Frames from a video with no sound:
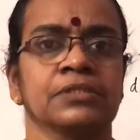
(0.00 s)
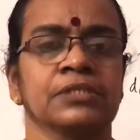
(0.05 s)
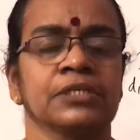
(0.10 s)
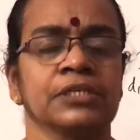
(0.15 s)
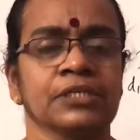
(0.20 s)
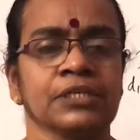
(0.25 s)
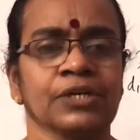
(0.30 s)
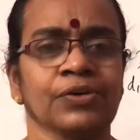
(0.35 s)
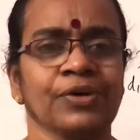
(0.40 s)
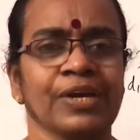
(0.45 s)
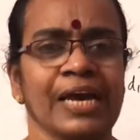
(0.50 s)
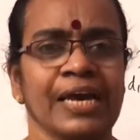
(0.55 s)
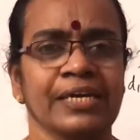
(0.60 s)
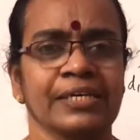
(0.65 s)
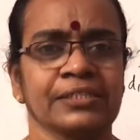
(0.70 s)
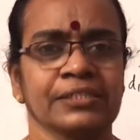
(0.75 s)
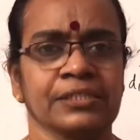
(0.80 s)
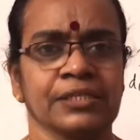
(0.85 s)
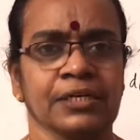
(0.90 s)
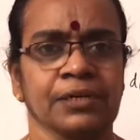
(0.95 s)

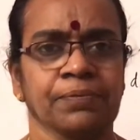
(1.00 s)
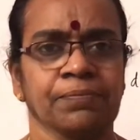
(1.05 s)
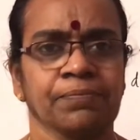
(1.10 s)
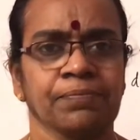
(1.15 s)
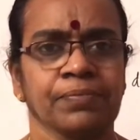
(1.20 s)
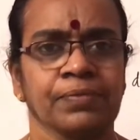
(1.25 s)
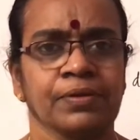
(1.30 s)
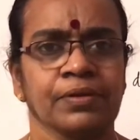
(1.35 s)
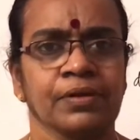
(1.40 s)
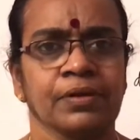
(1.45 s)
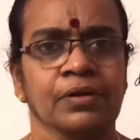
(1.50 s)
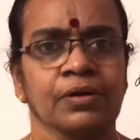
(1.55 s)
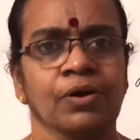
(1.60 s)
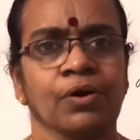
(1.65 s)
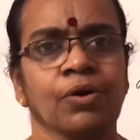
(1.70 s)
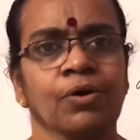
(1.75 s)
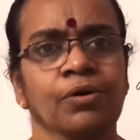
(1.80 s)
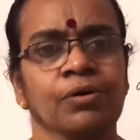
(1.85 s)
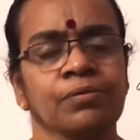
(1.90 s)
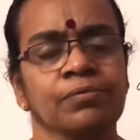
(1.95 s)
irregularity
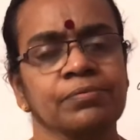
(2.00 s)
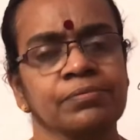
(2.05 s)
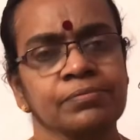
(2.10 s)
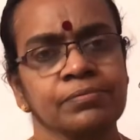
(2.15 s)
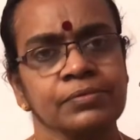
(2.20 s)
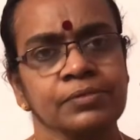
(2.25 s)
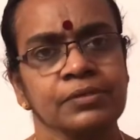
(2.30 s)
or